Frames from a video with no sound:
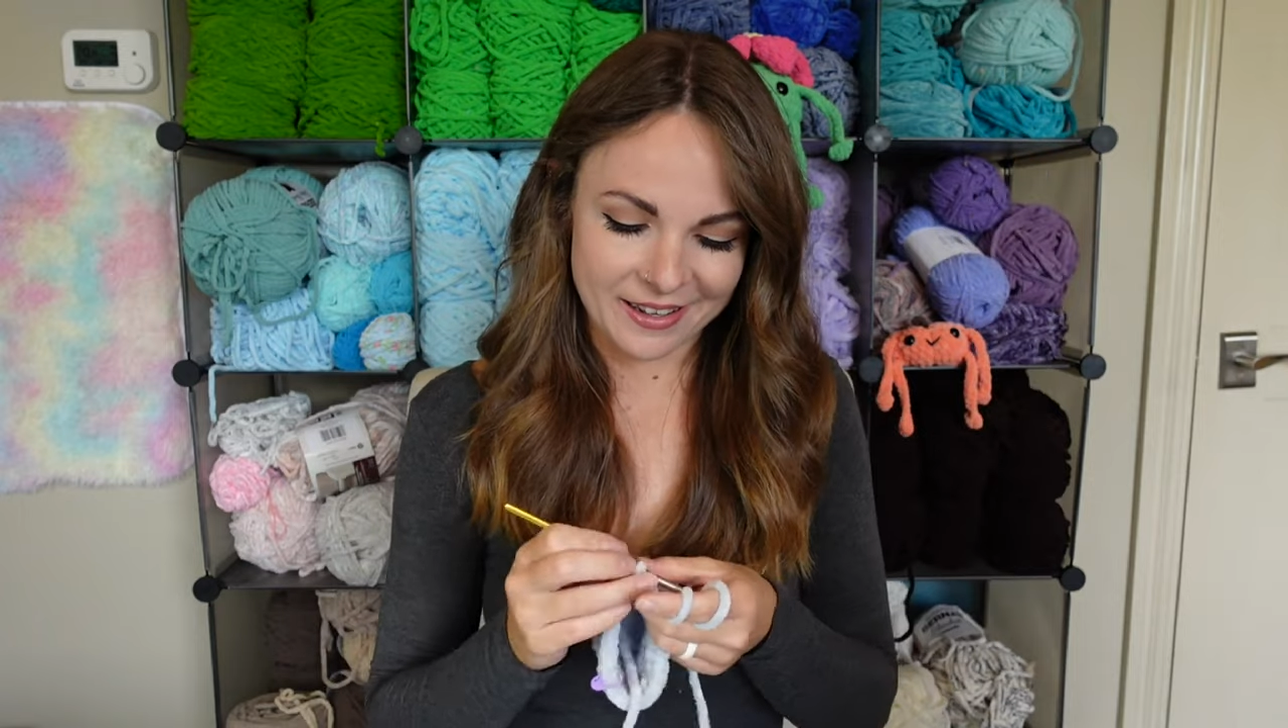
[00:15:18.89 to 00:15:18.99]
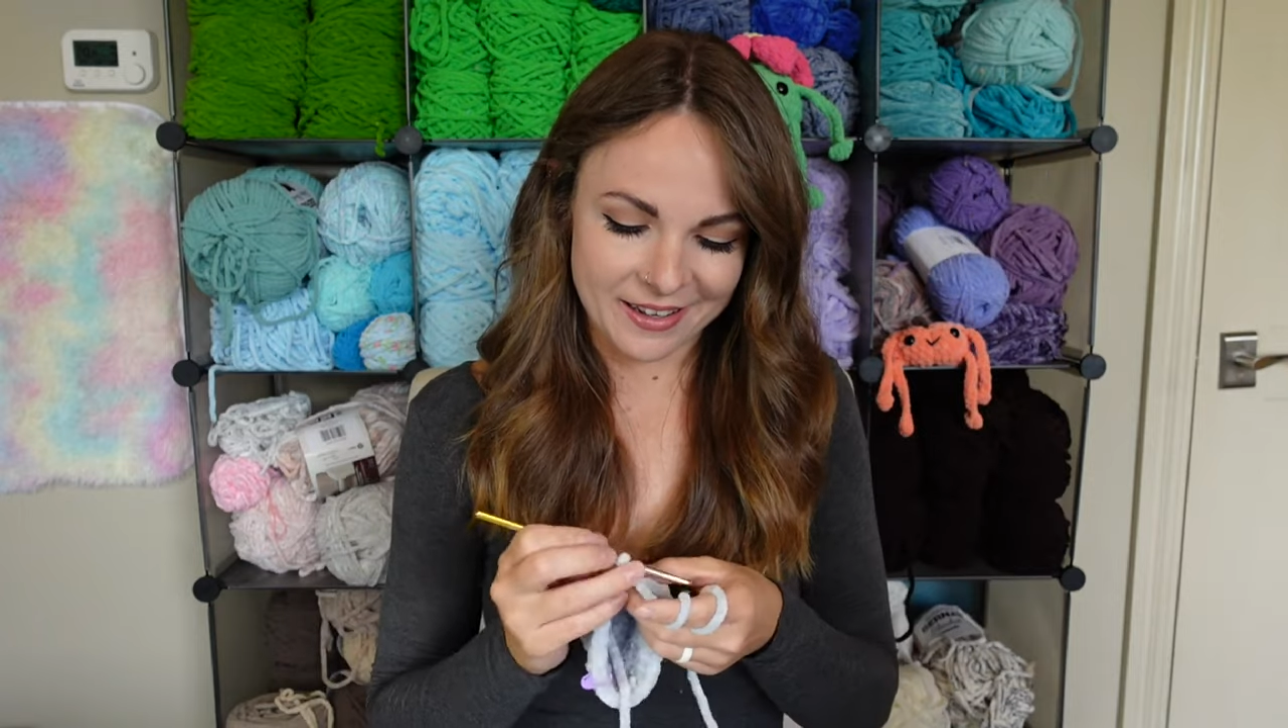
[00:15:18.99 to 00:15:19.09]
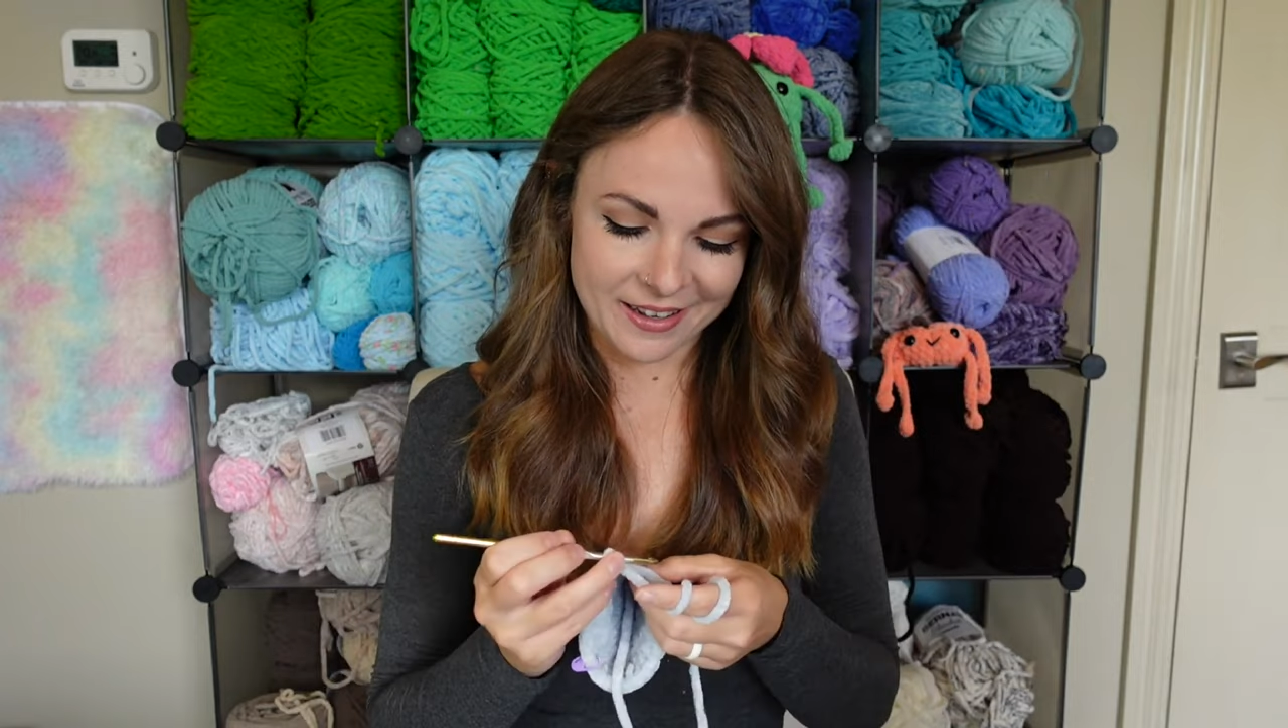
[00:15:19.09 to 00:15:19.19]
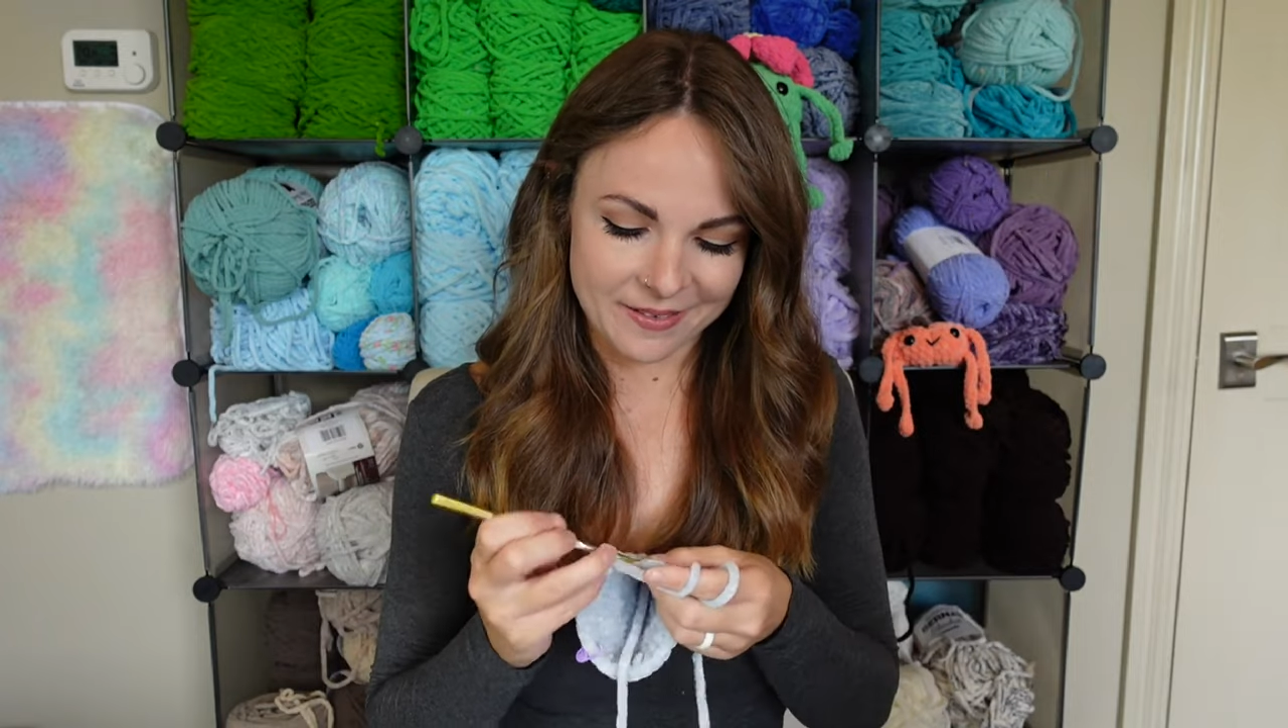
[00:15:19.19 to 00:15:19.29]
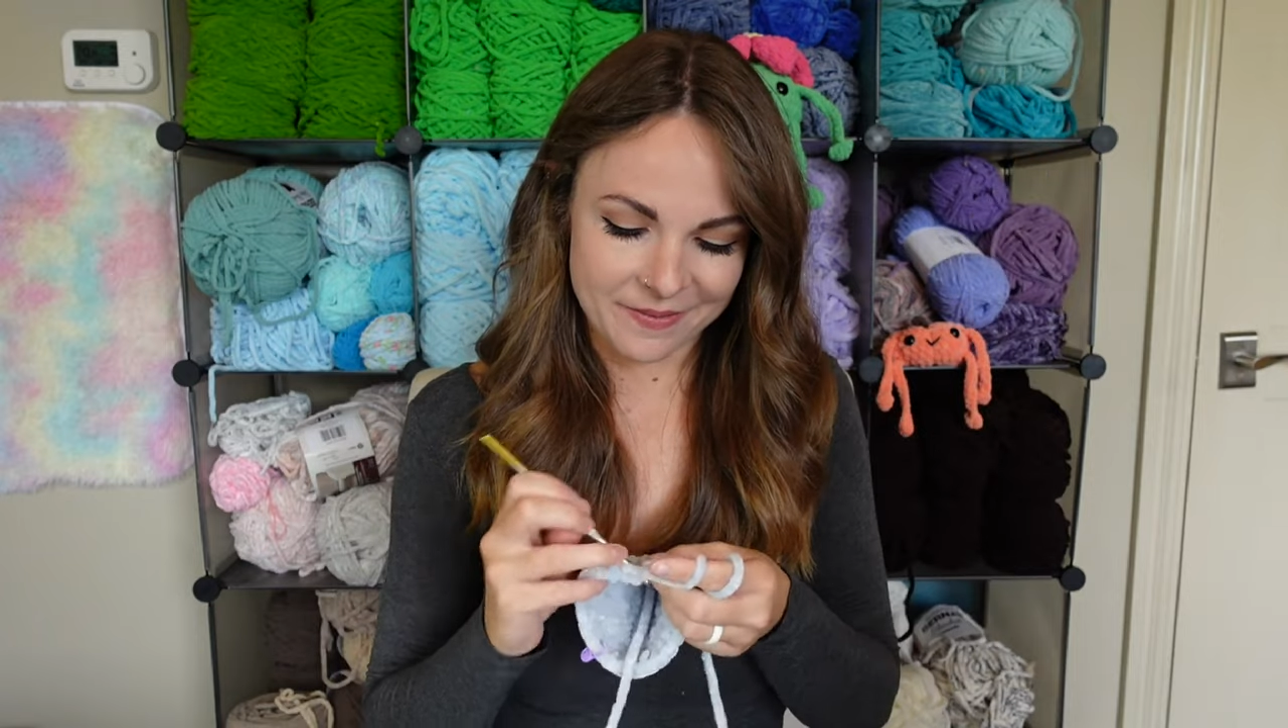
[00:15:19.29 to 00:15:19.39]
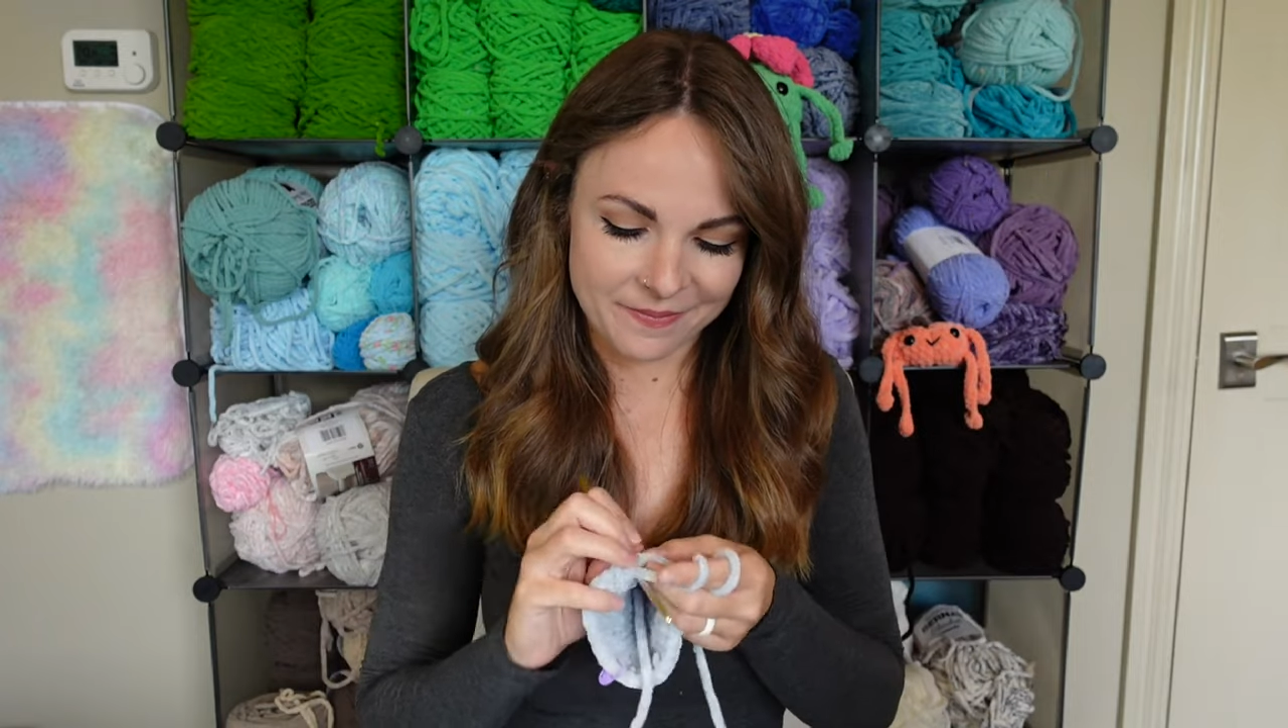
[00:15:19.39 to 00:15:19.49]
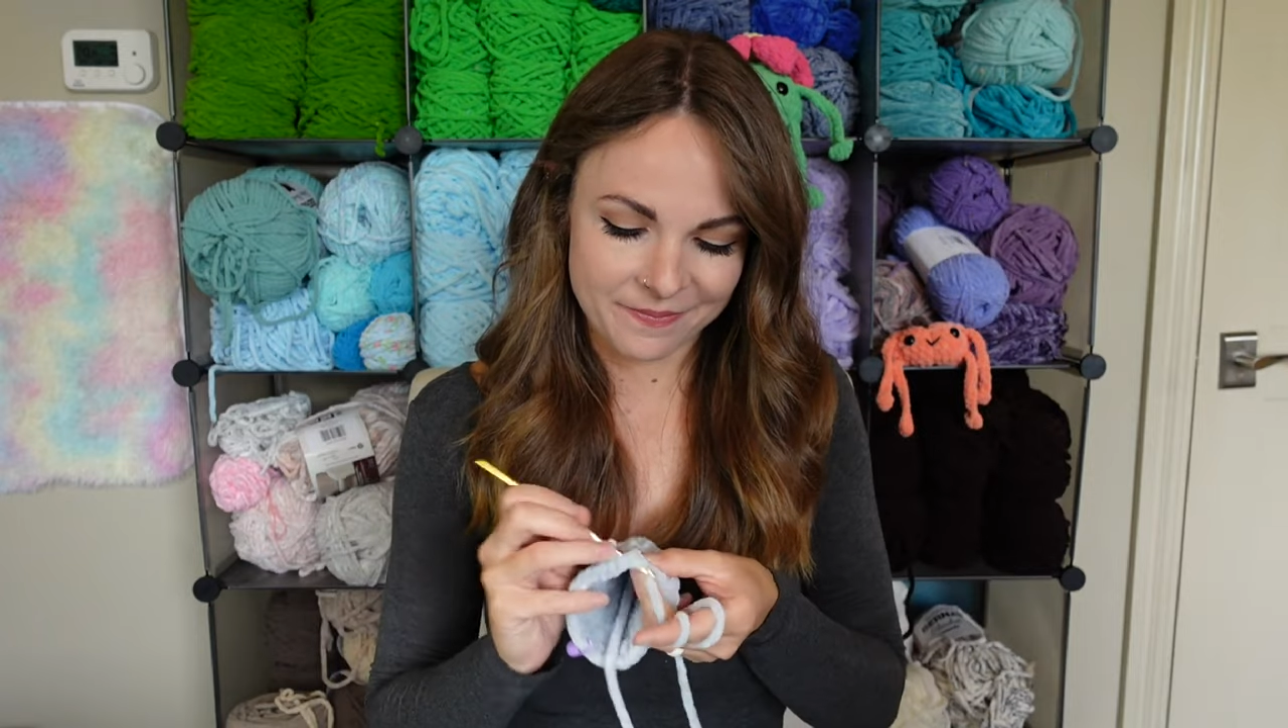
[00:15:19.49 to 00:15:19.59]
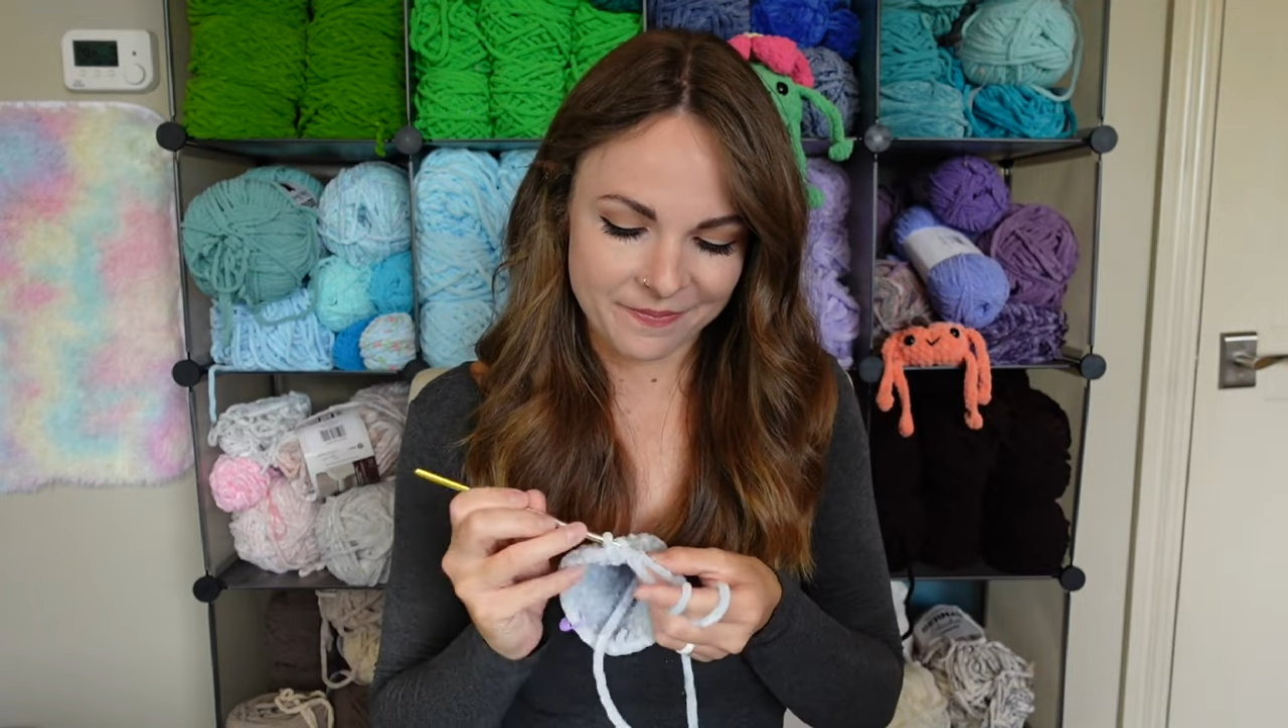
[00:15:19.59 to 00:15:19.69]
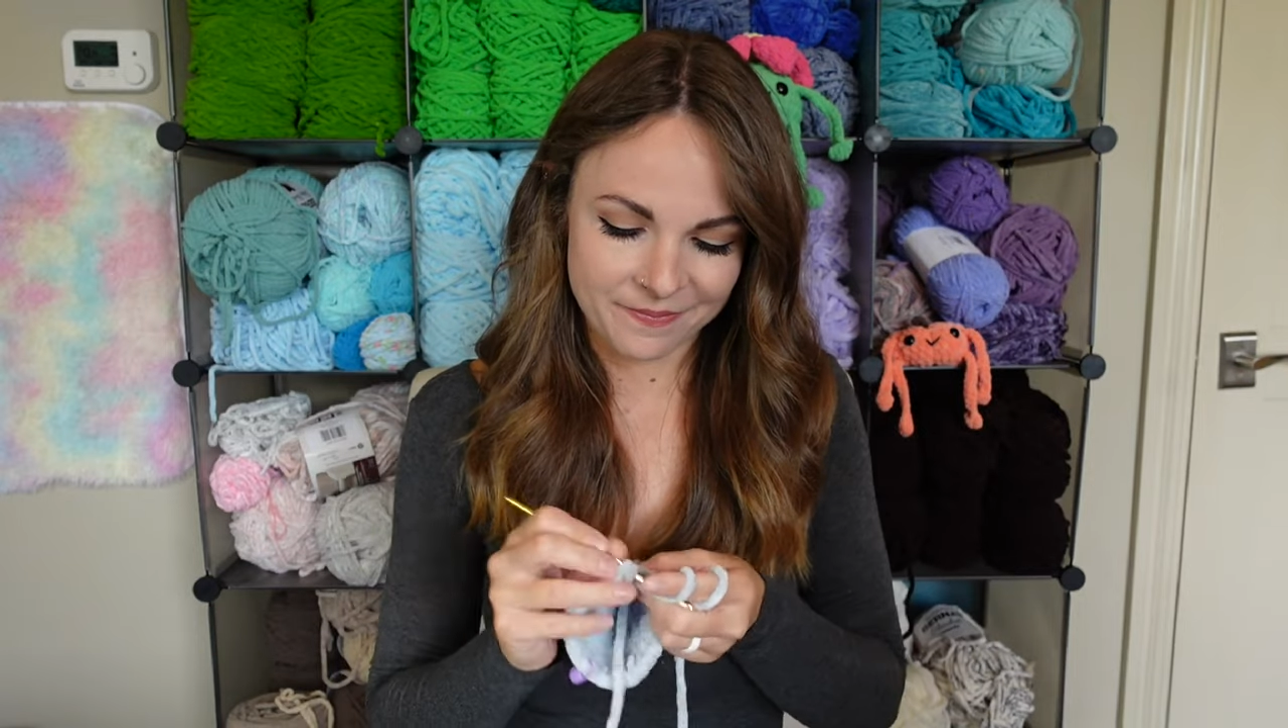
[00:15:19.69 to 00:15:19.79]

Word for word: Um,